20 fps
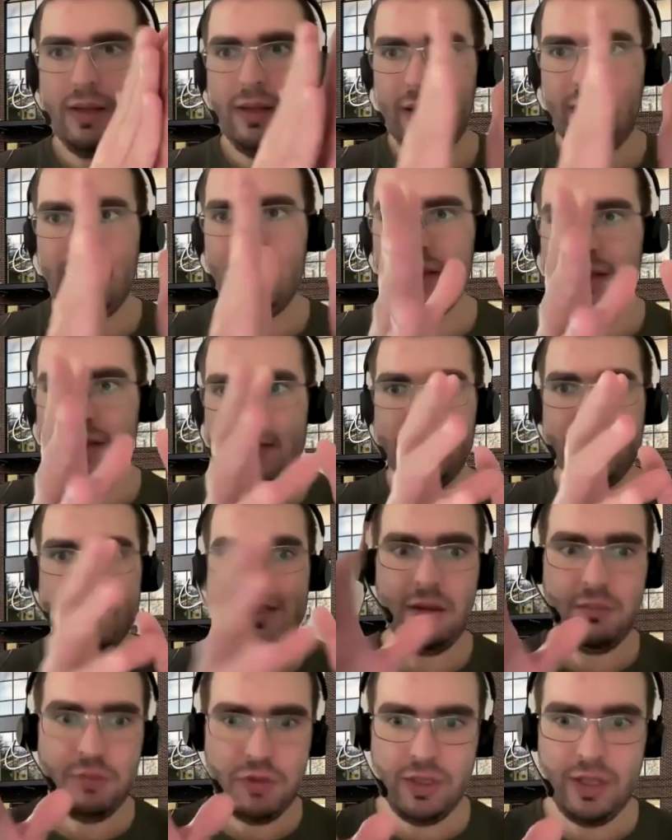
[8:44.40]
rigorous
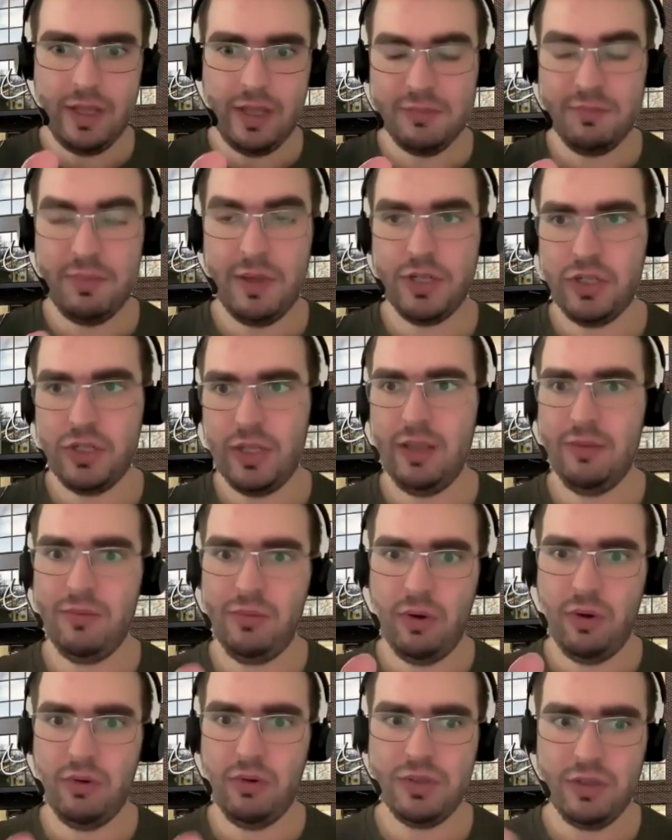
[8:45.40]
description, especially if
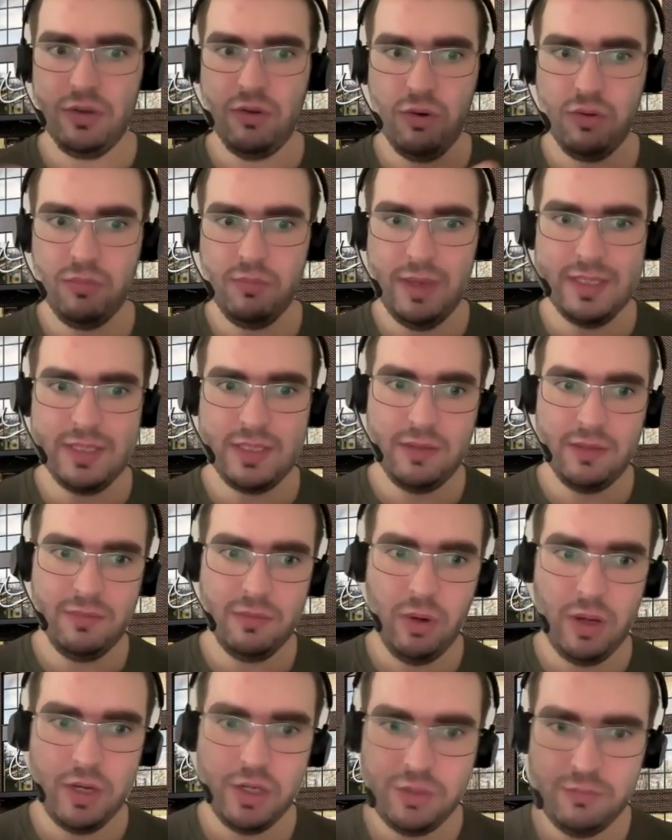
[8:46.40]
you are using code-based
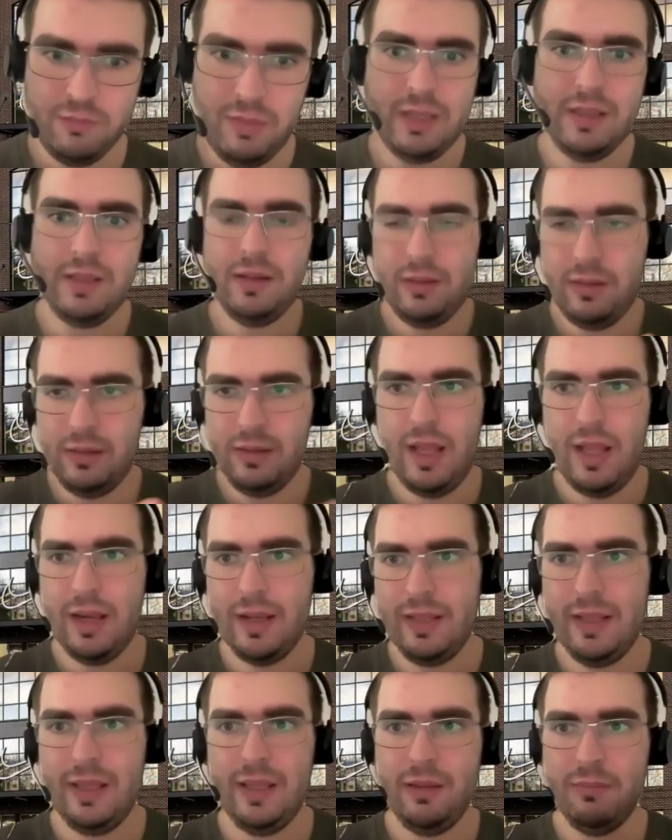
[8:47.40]
configuration. But
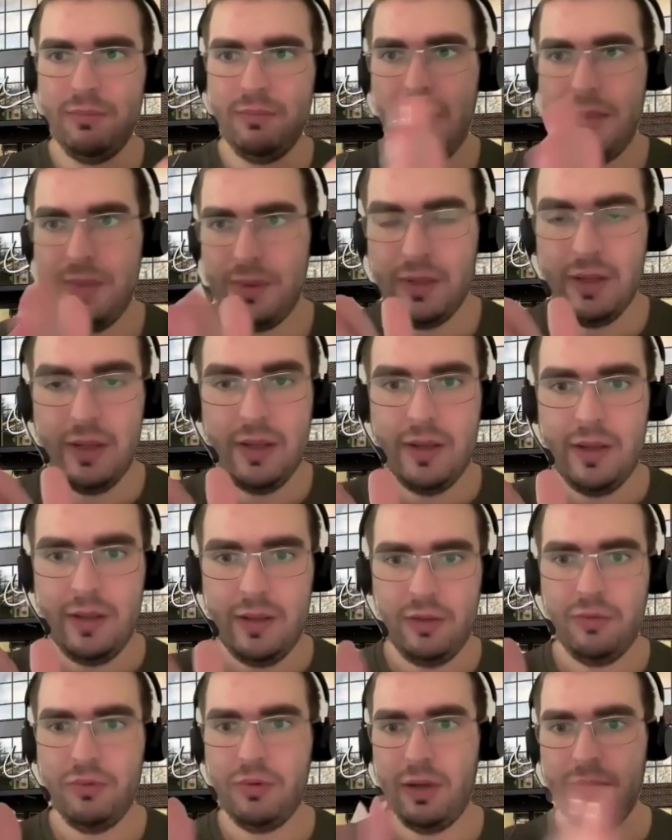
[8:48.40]
luckily, in Python,
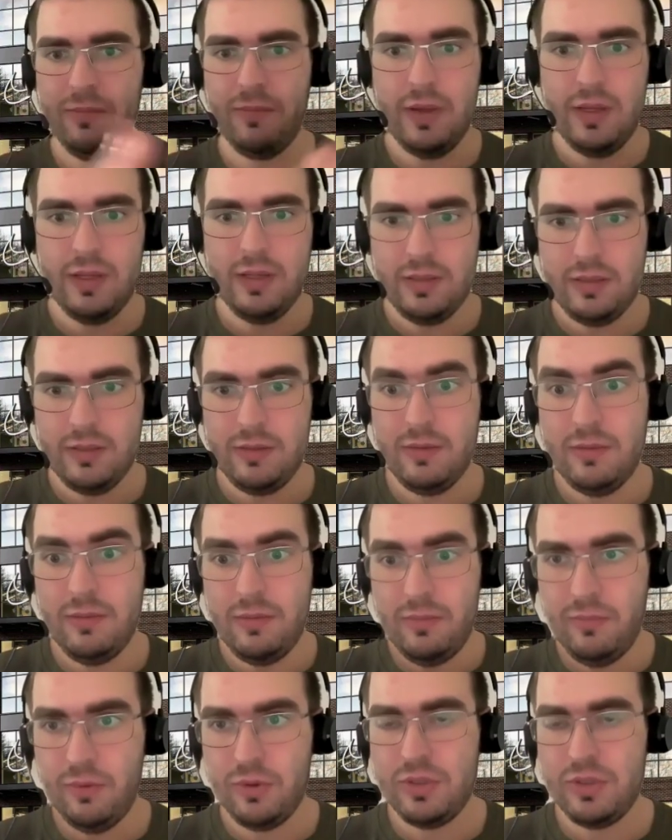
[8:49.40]
you have,
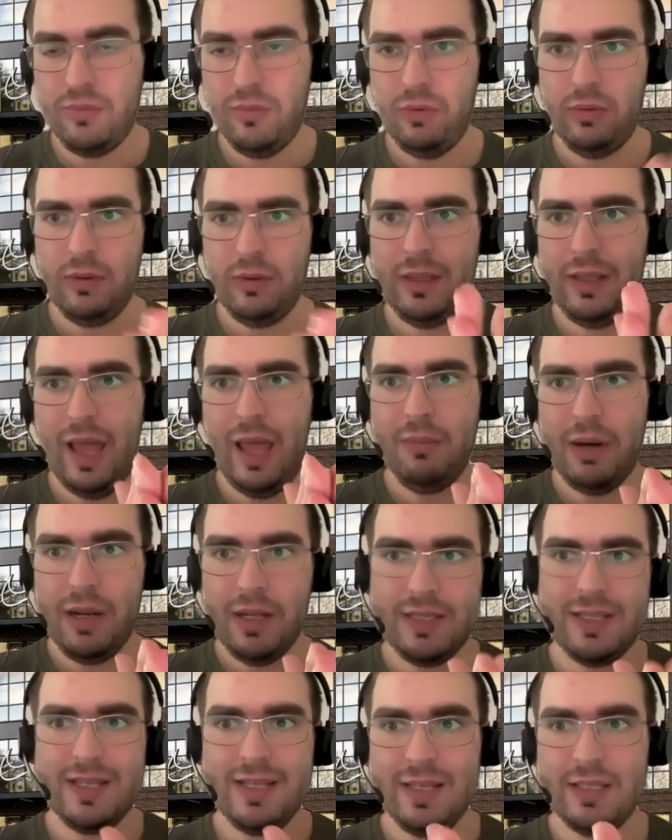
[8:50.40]
first of all,
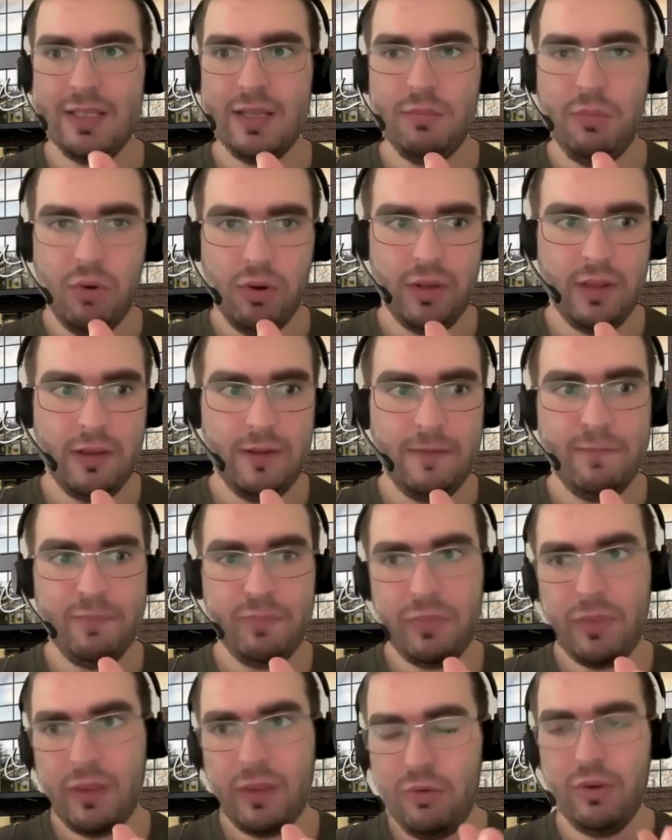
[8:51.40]
libraries that support it.
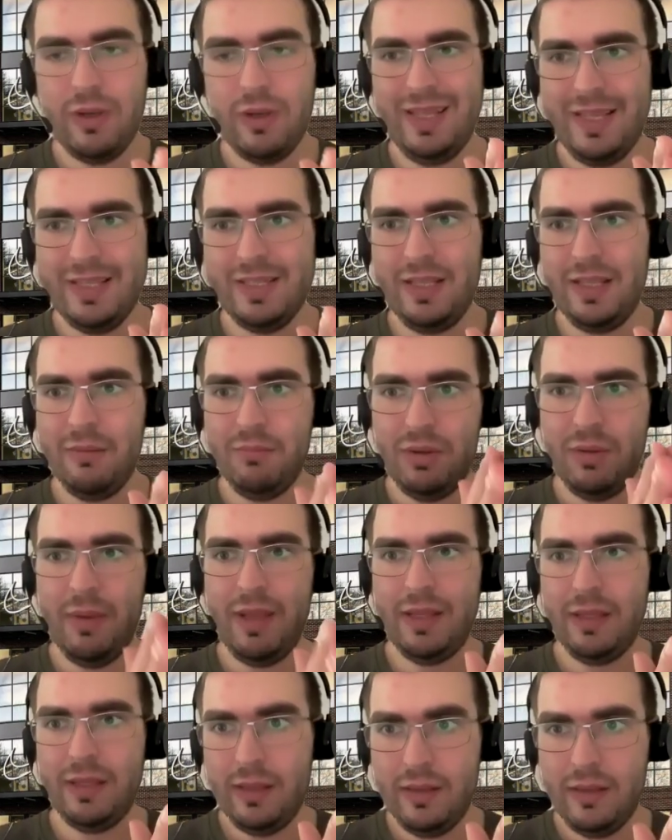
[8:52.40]
You can easily
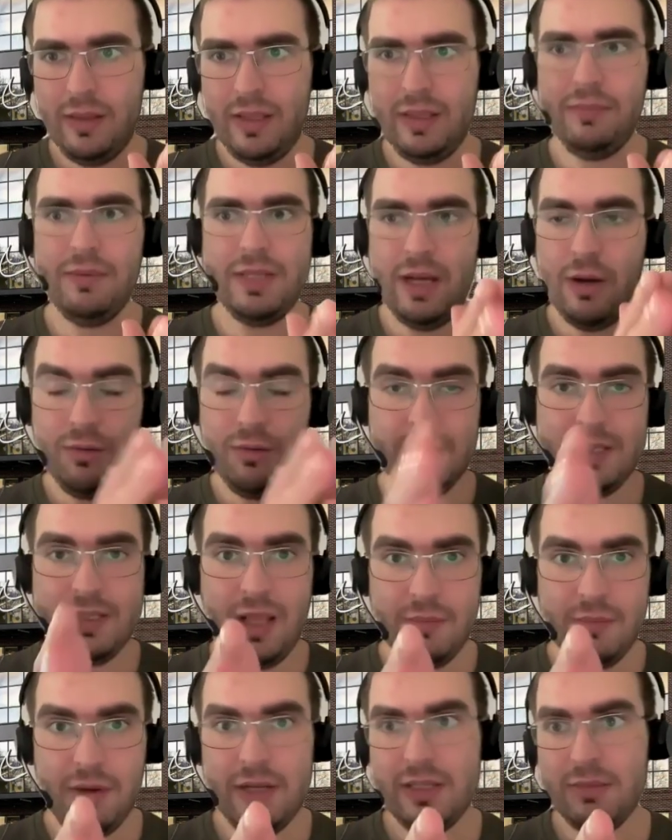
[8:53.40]
implement it without these
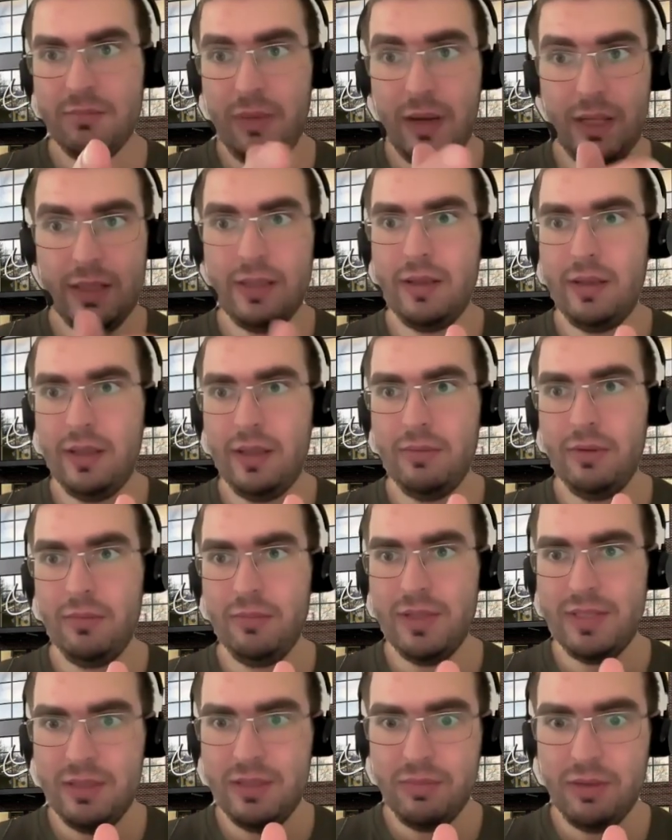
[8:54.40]
libraries, but it will
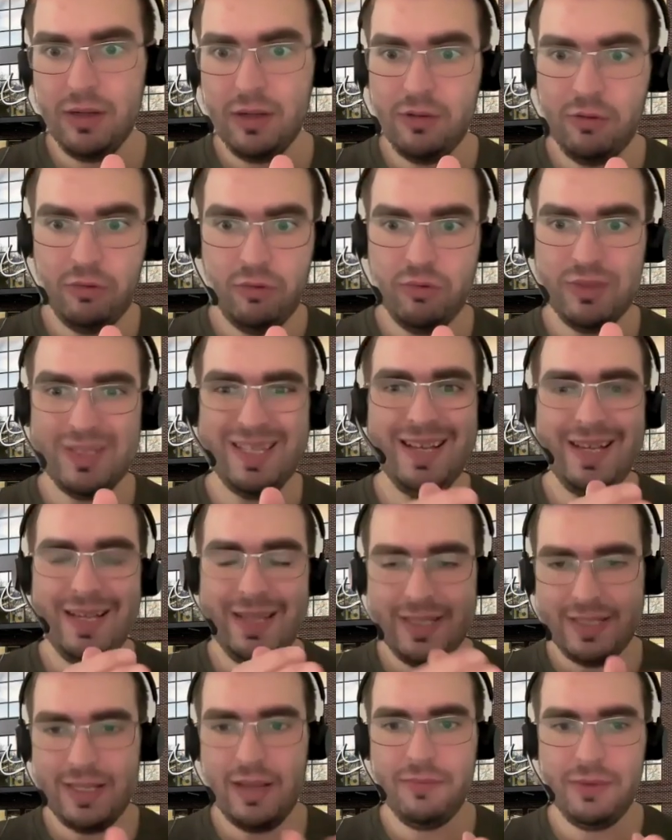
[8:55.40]
be simpler to use
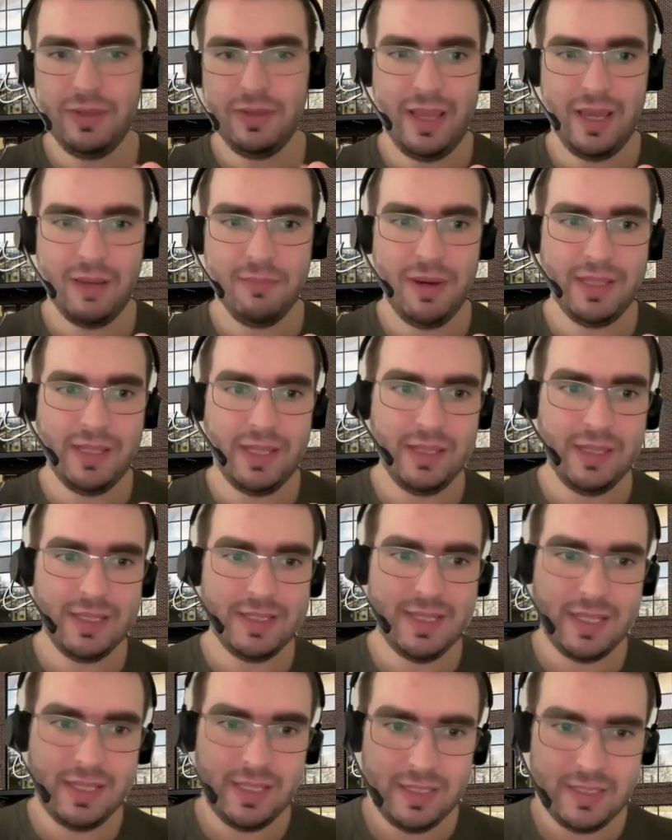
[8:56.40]
something like Pydantic
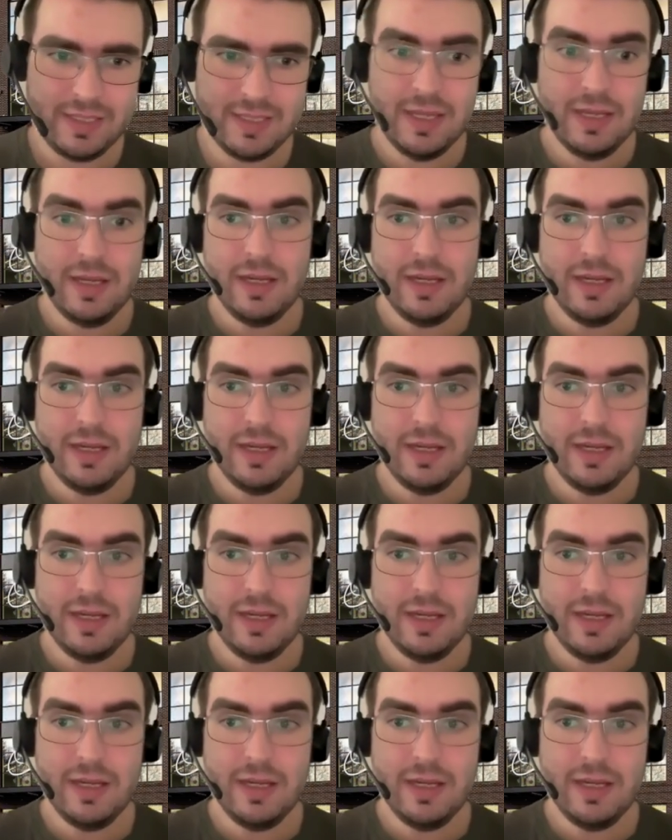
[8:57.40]
settings.